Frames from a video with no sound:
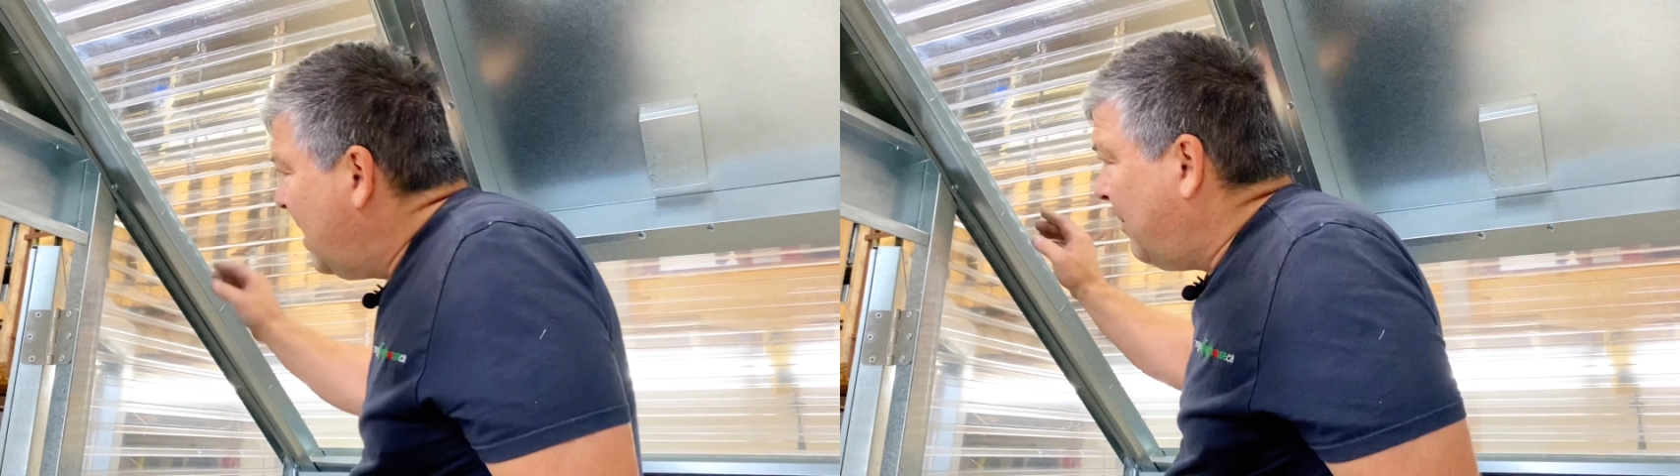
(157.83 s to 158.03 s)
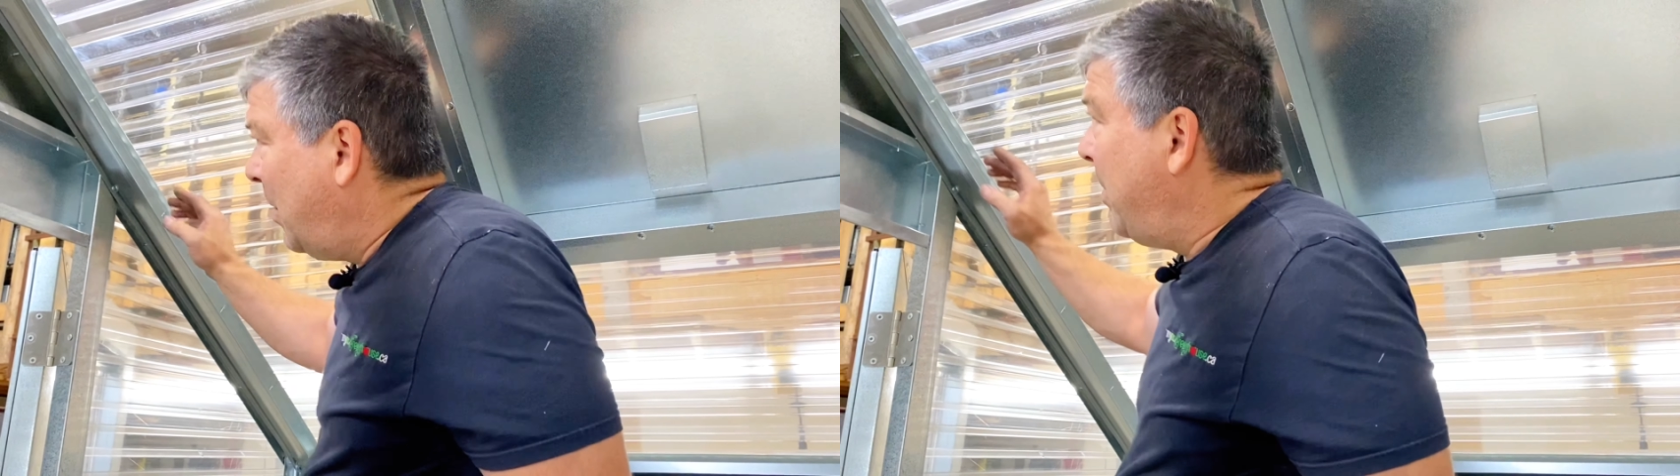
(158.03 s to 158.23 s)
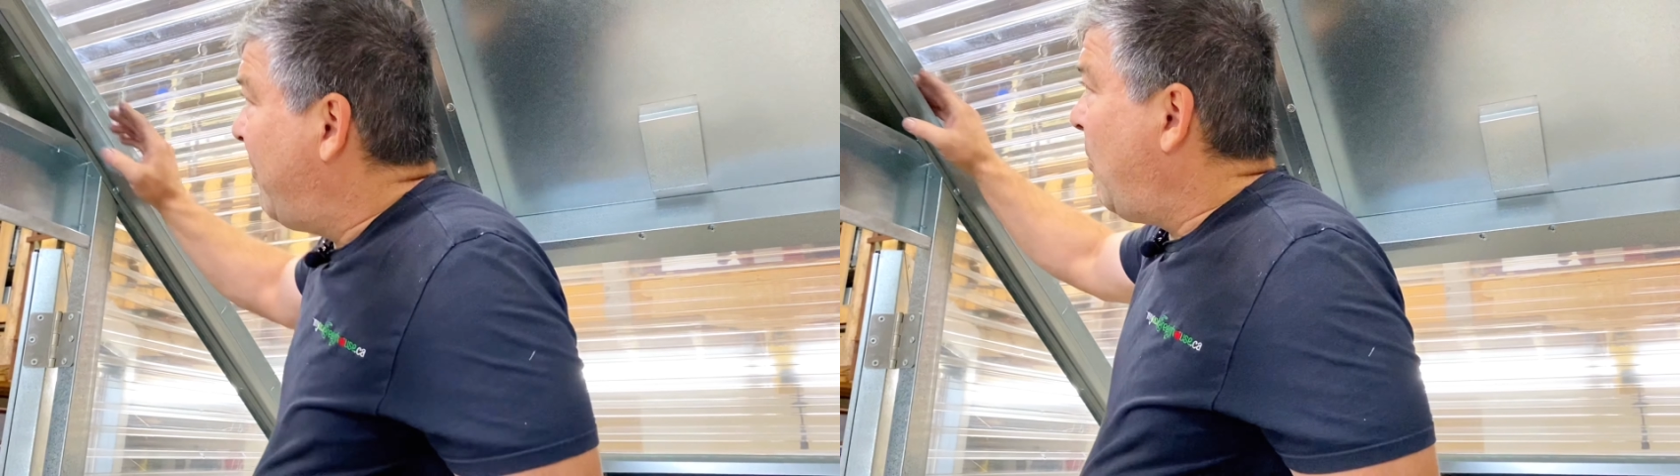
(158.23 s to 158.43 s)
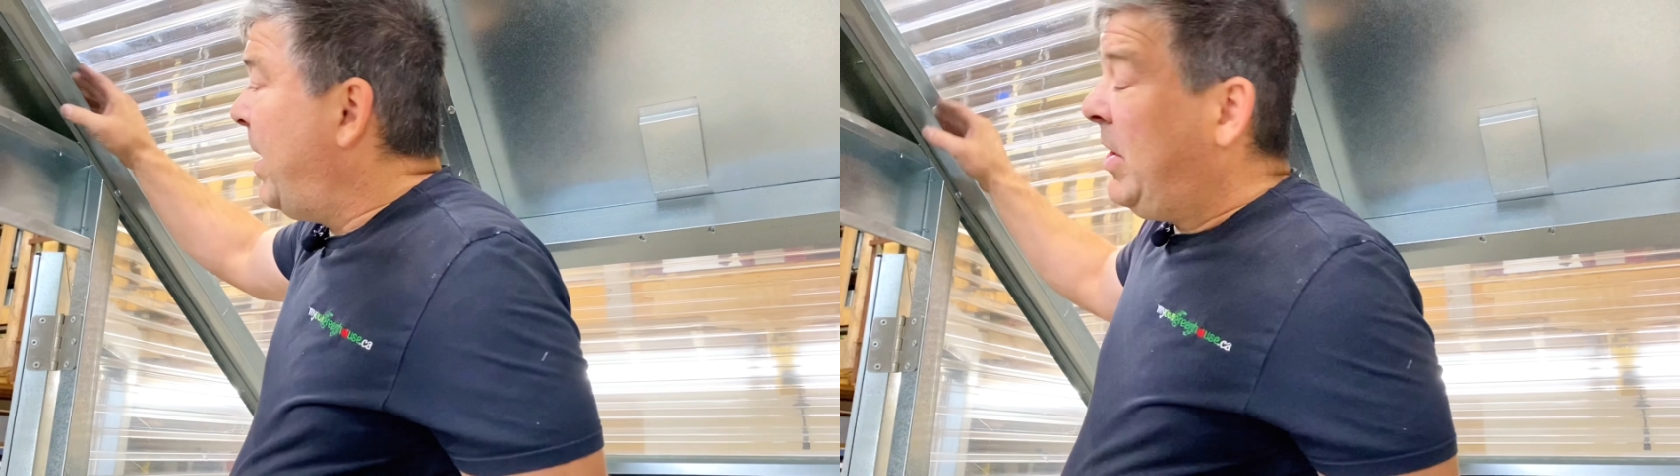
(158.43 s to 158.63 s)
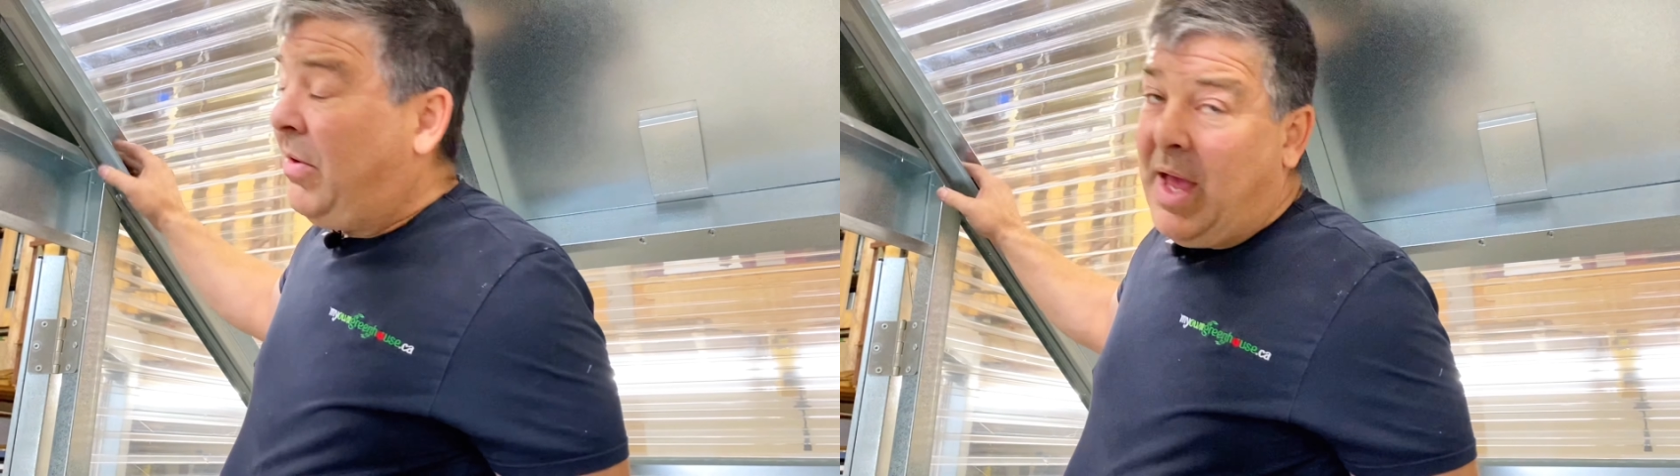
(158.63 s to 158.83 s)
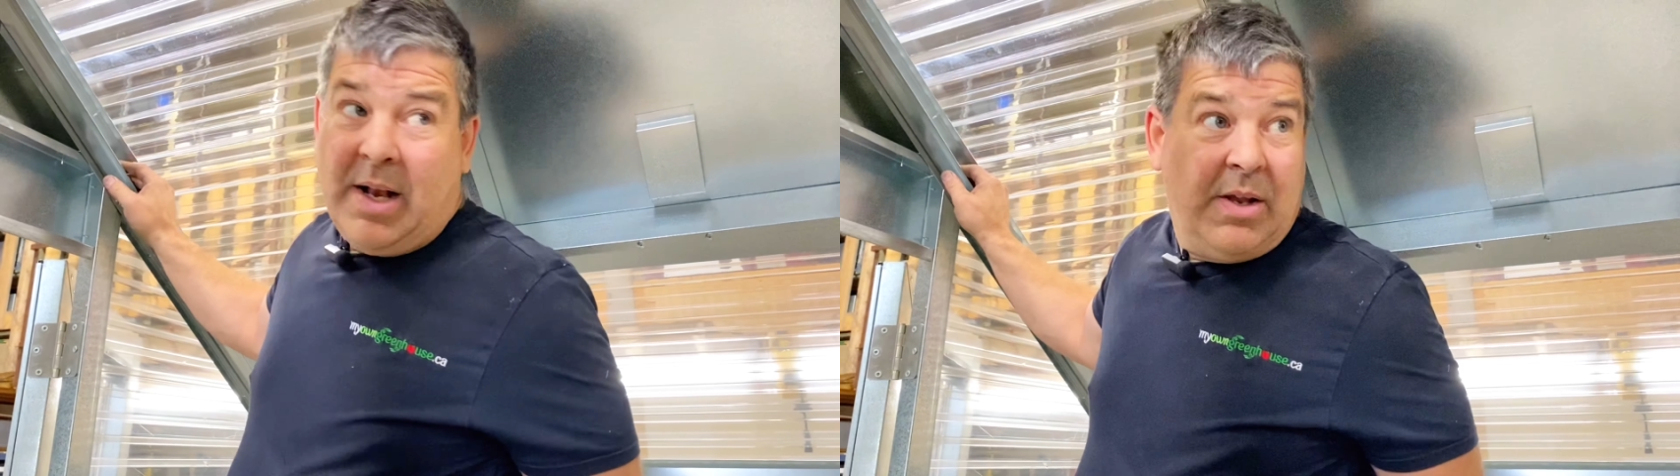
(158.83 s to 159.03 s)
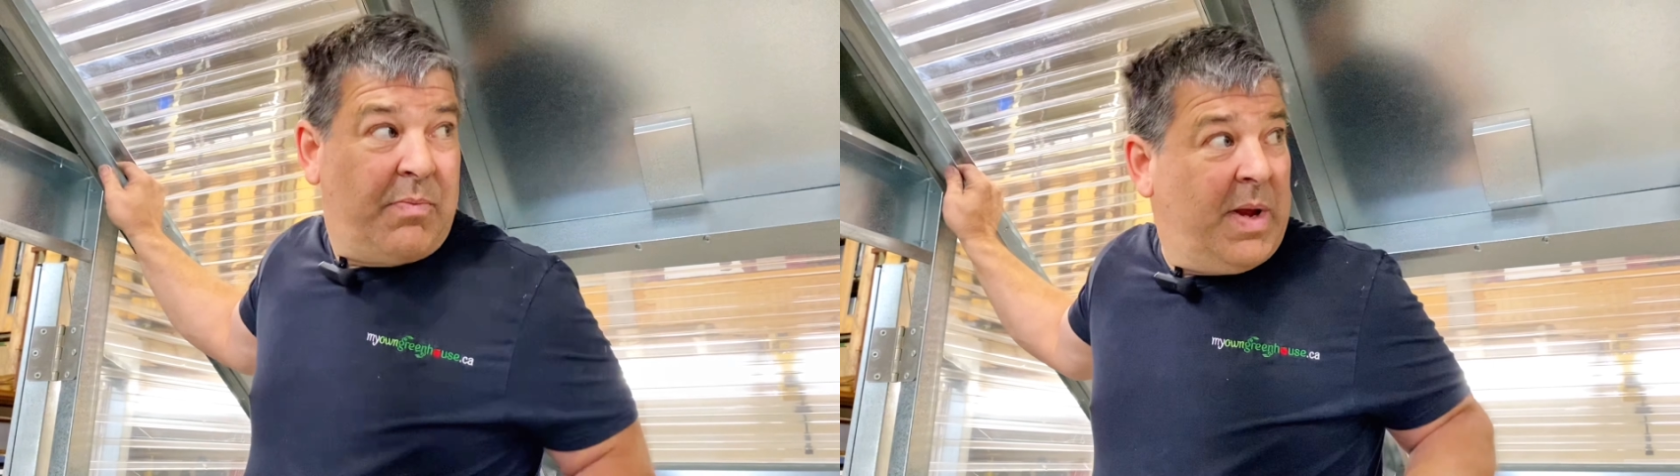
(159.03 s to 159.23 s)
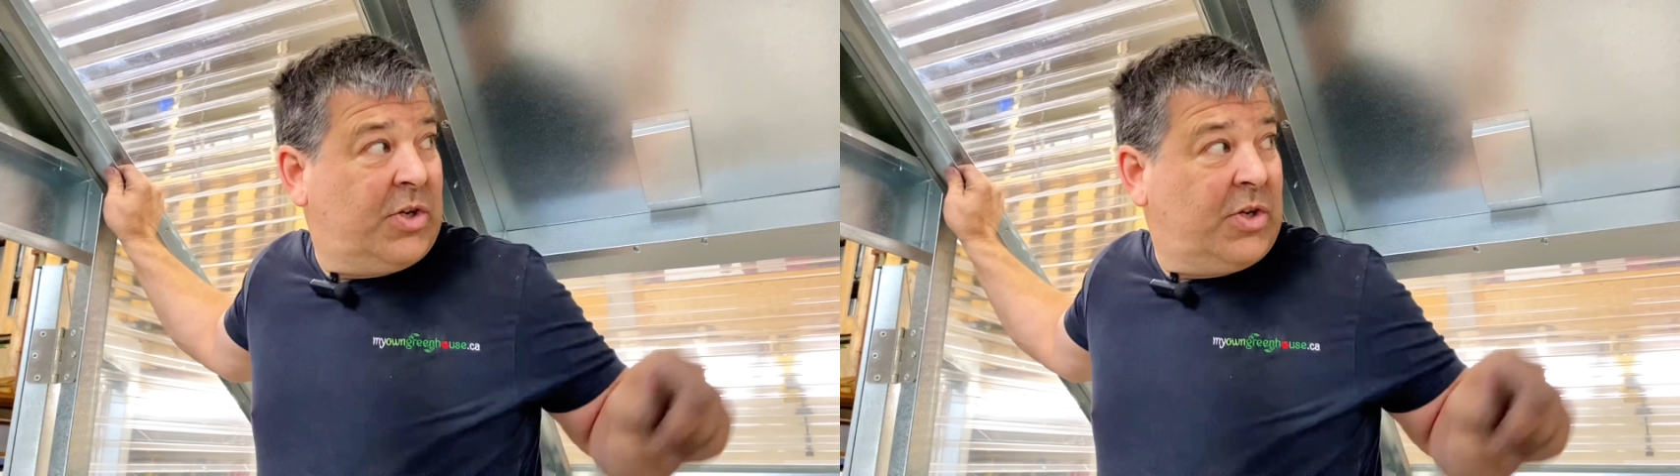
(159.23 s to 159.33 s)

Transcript: But before you do that, just make